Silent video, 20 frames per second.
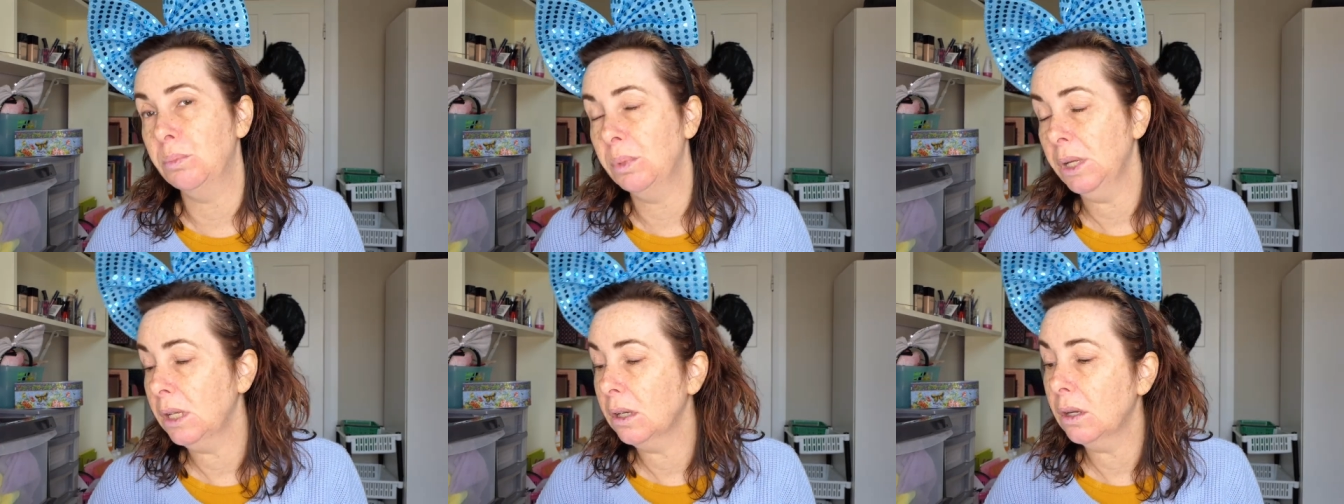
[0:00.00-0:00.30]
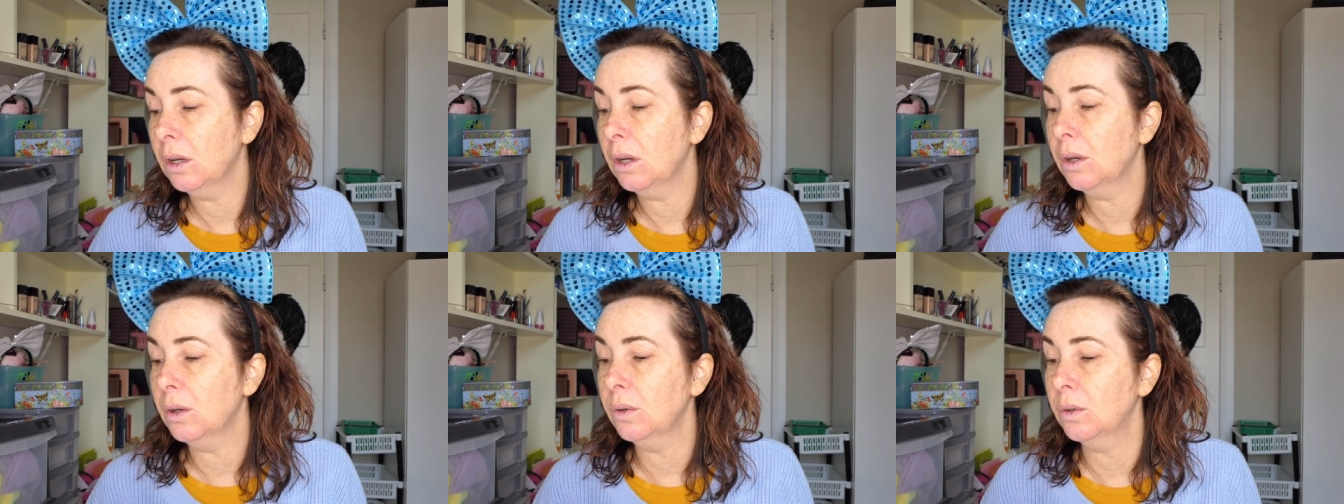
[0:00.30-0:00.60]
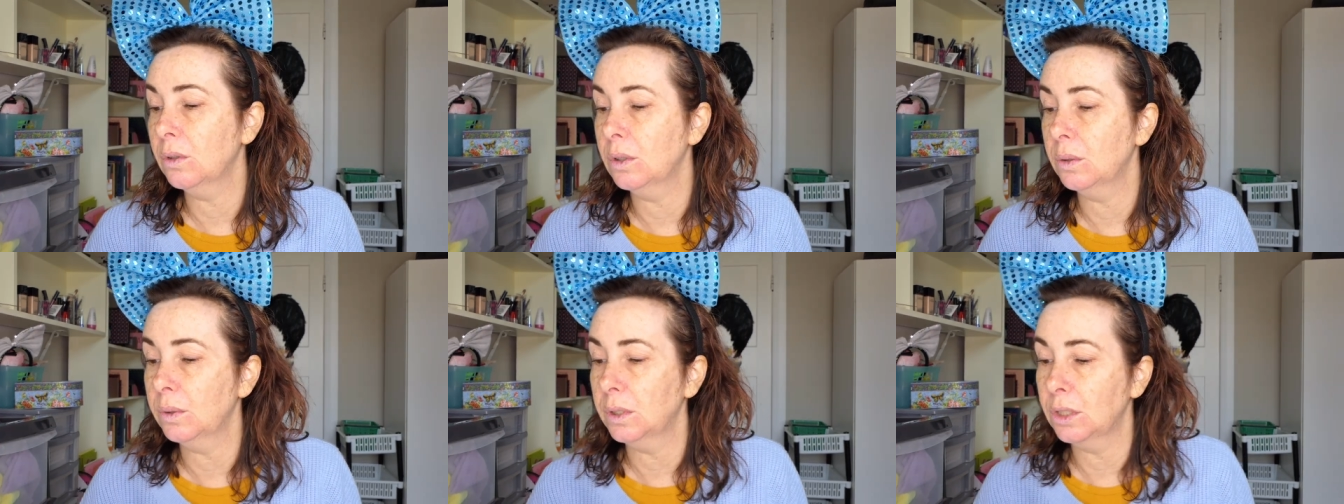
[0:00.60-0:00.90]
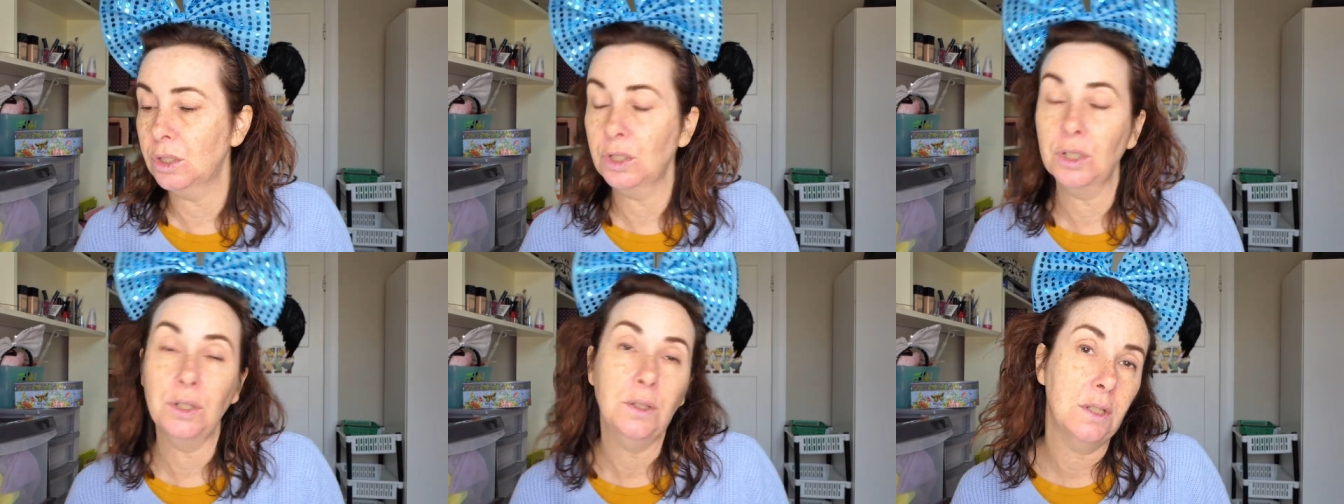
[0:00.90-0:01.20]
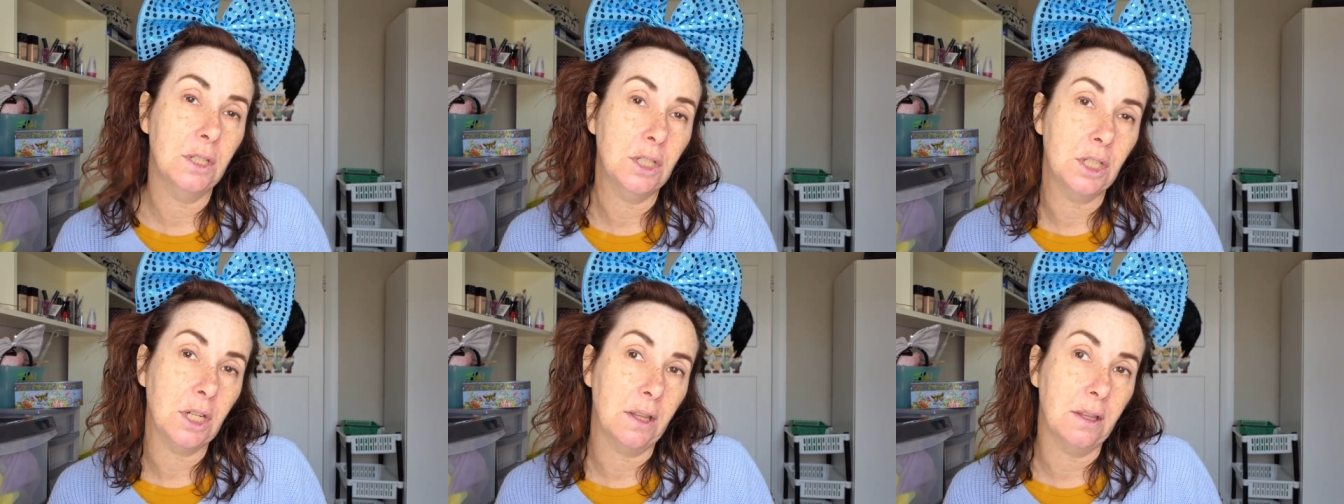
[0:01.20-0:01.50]
bingo or do you want to choose
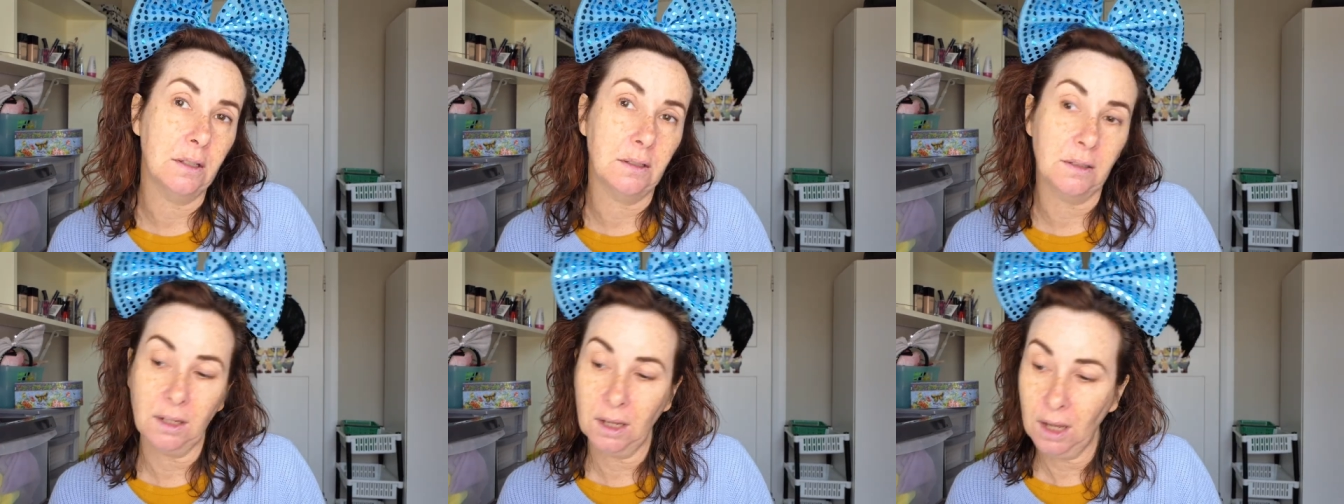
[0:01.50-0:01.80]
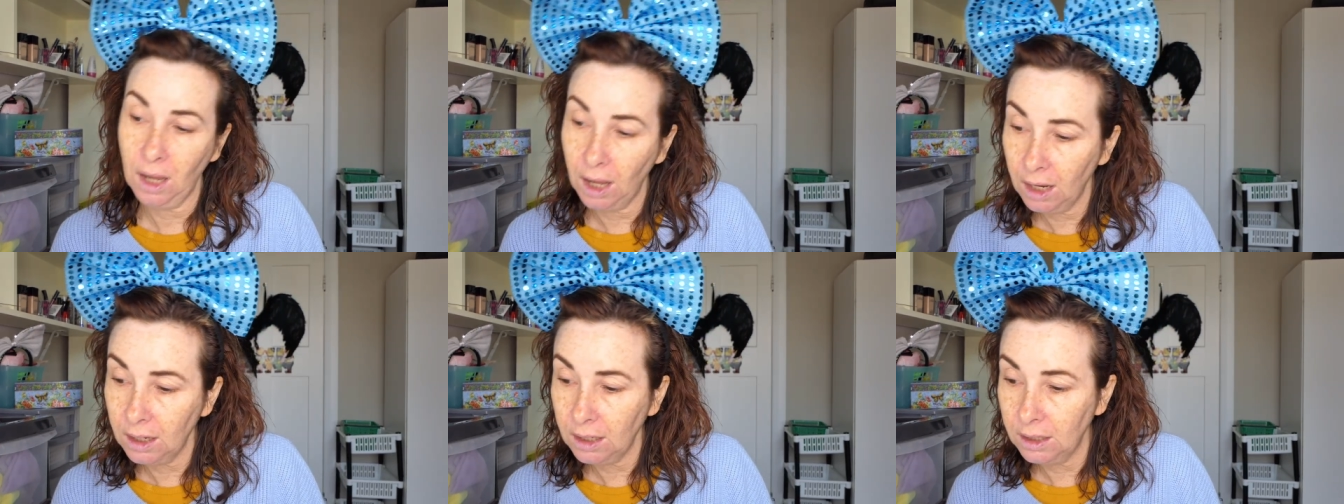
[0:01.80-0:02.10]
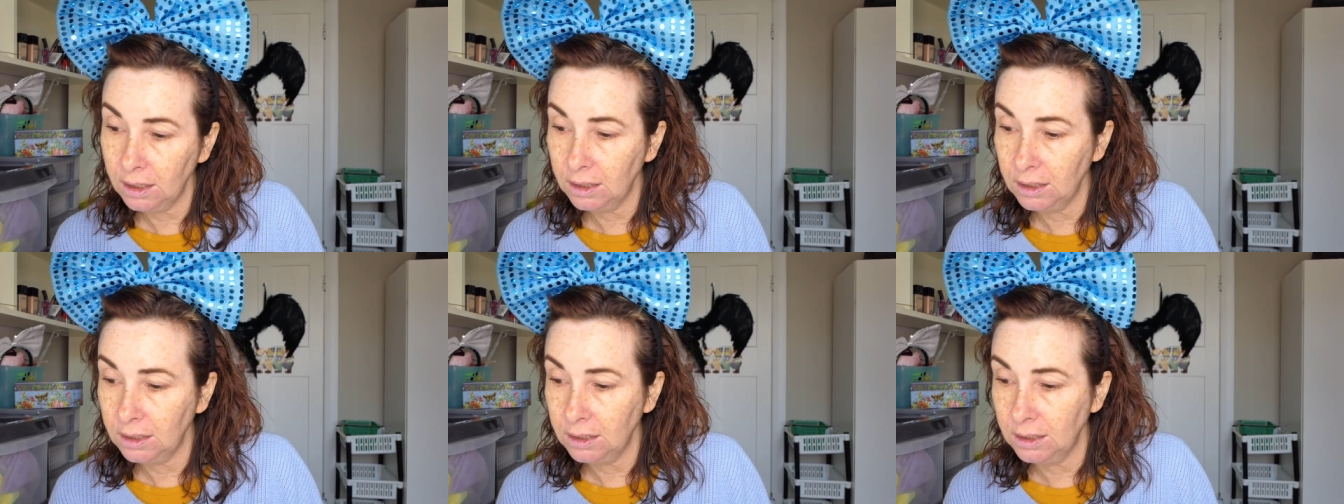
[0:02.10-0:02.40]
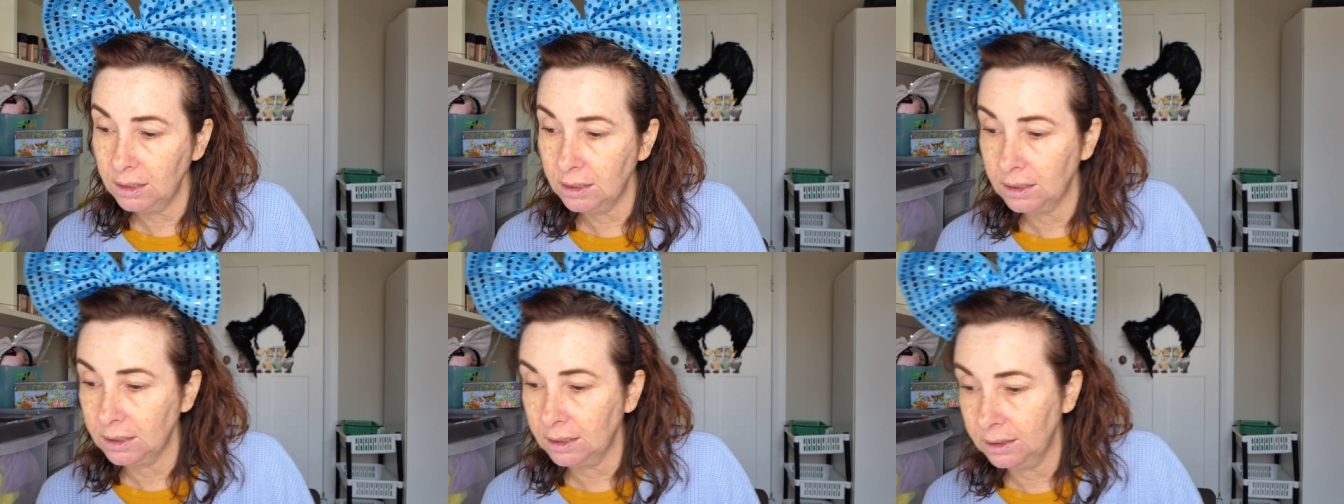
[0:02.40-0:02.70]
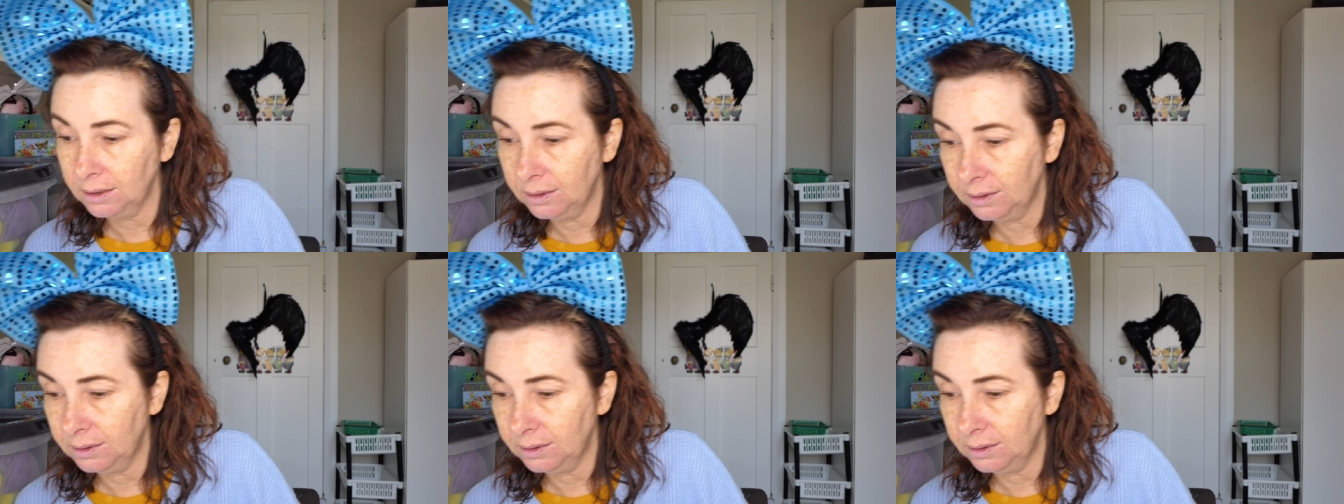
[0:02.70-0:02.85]
each other's colours?